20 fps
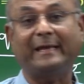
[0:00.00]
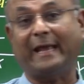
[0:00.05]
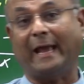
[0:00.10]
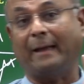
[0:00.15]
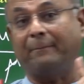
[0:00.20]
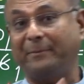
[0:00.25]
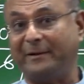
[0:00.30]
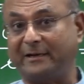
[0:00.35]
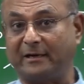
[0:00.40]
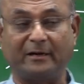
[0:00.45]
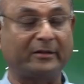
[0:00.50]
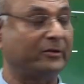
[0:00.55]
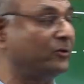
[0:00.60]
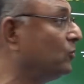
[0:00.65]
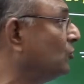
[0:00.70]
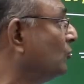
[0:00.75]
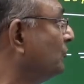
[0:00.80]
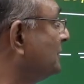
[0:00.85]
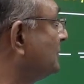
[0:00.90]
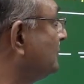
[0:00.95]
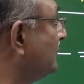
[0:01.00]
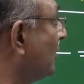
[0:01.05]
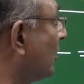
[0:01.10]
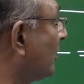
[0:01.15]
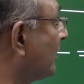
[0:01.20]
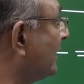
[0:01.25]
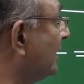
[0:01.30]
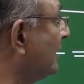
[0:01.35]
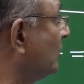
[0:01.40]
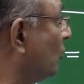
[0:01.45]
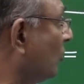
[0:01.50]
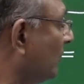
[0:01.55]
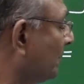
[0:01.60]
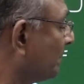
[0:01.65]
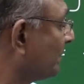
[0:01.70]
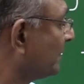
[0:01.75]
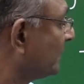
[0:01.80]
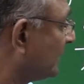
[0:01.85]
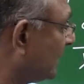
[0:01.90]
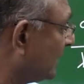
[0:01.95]
capital Q, which we already know,
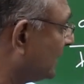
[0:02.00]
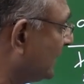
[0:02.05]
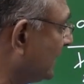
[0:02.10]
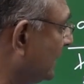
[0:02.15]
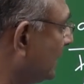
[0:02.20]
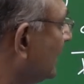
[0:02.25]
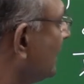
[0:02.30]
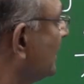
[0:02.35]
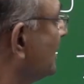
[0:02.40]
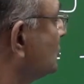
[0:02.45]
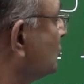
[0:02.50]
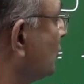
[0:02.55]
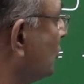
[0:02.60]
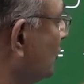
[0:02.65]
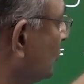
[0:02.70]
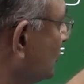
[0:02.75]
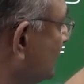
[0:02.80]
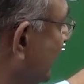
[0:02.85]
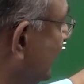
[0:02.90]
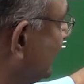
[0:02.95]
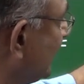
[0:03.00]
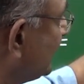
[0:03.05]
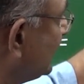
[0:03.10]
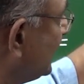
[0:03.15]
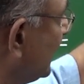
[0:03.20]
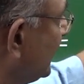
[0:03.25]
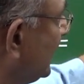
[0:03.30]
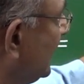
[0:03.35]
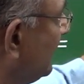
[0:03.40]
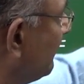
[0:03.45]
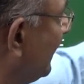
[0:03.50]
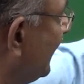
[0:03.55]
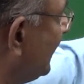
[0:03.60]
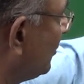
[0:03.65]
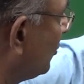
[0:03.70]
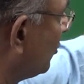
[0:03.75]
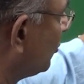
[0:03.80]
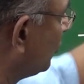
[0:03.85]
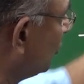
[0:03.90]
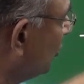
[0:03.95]
30. So using the 30
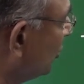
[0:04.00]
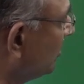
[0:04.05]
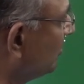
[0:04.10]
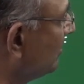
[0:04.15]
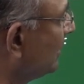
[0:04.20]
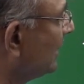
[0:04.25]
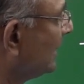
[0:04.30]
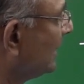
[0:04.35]
microcoulomb